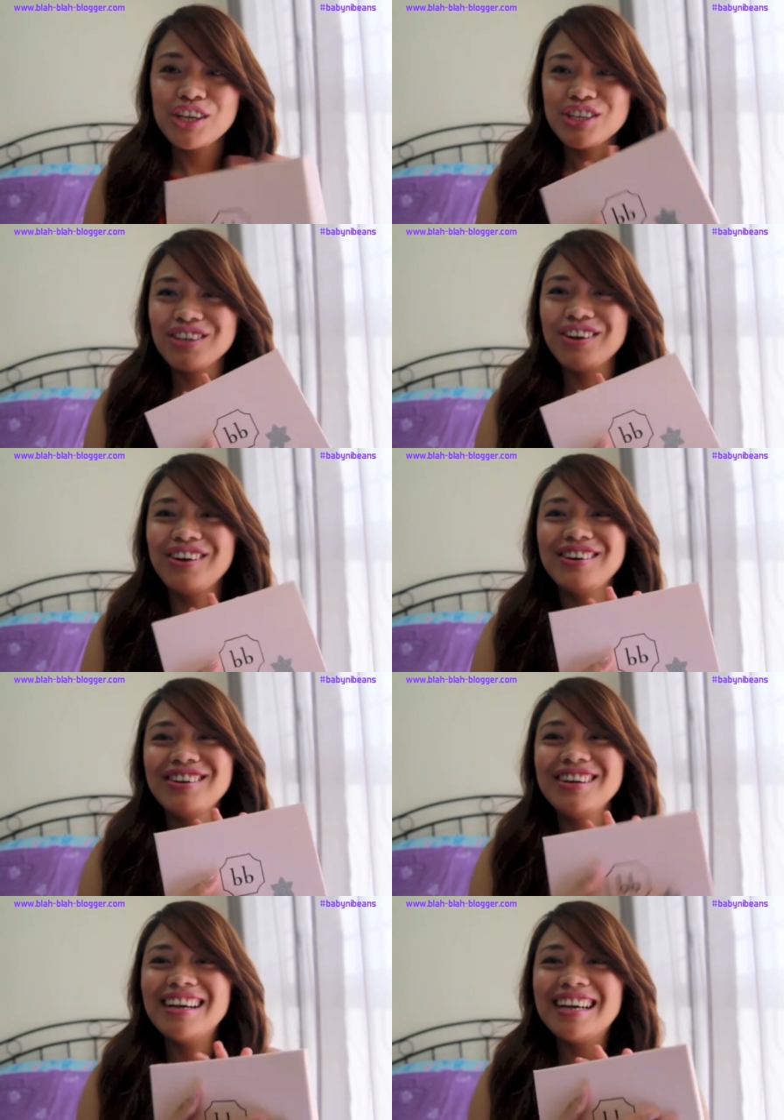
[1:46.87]
So,
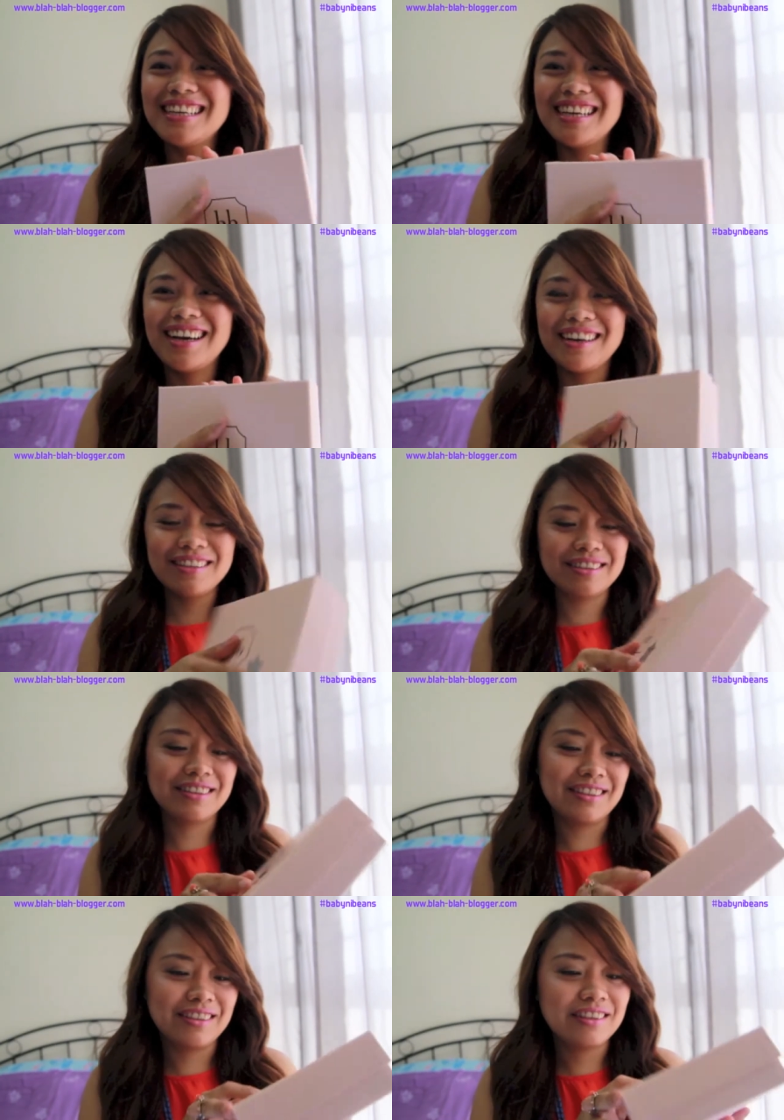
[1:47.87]
yeah,
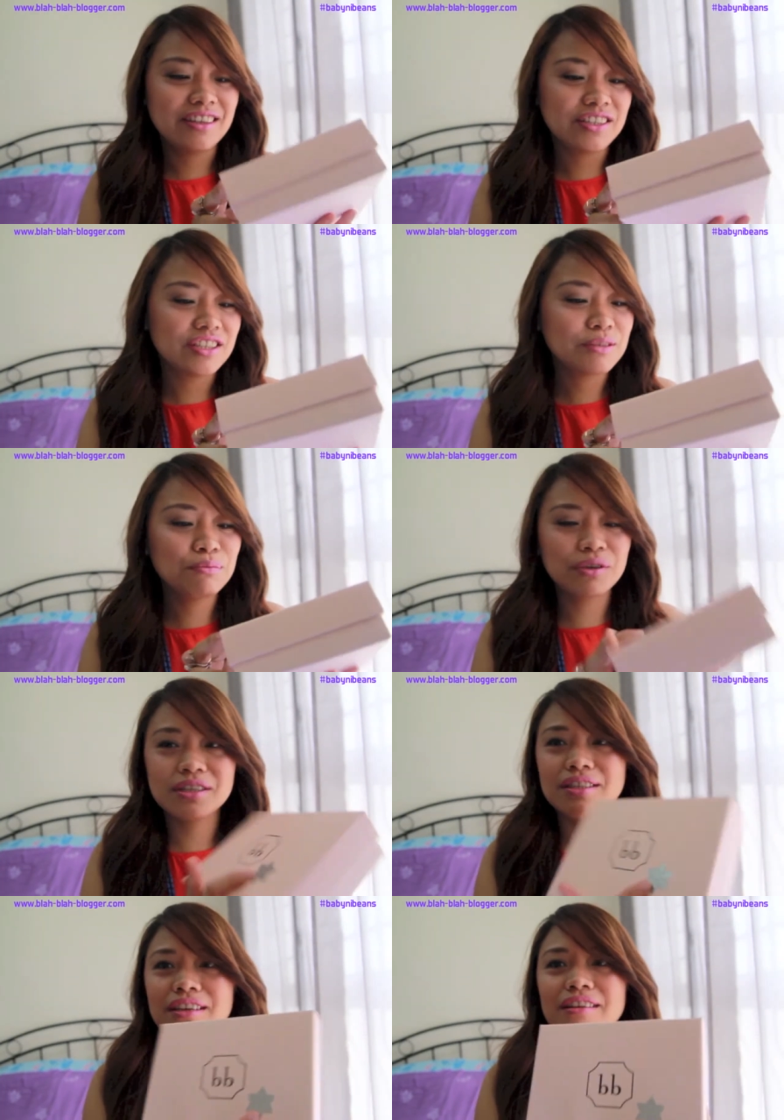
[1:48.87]
they just put a
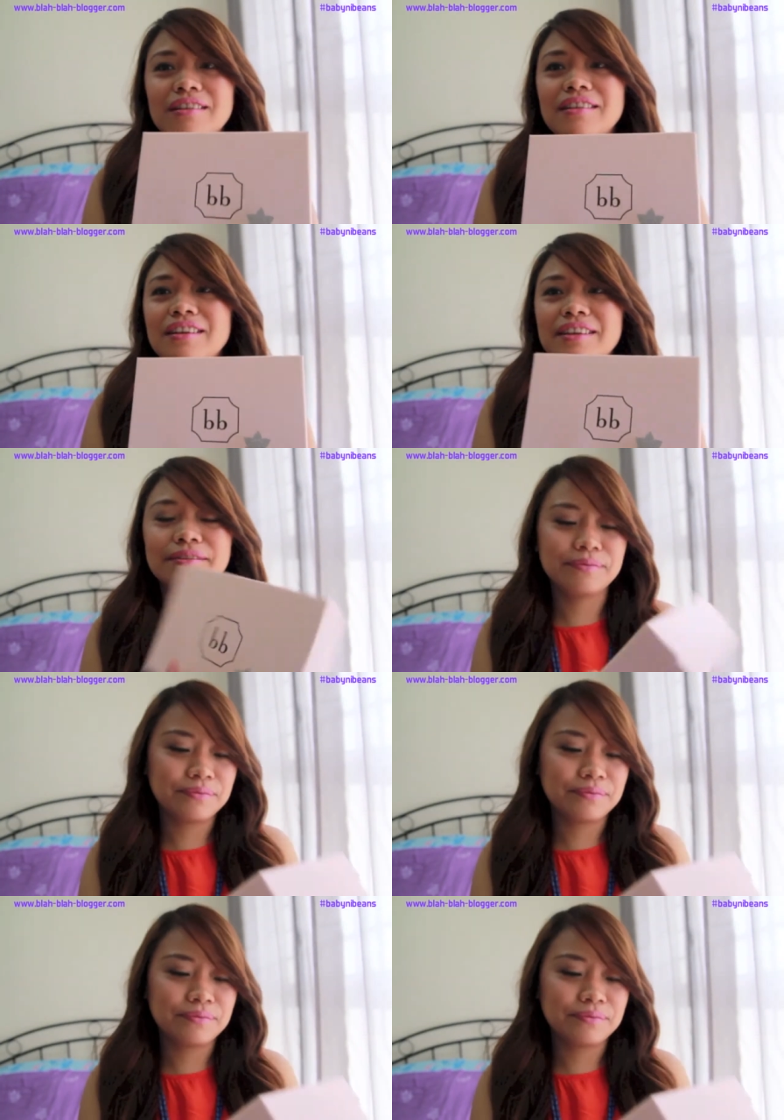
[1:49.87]
sticker in it.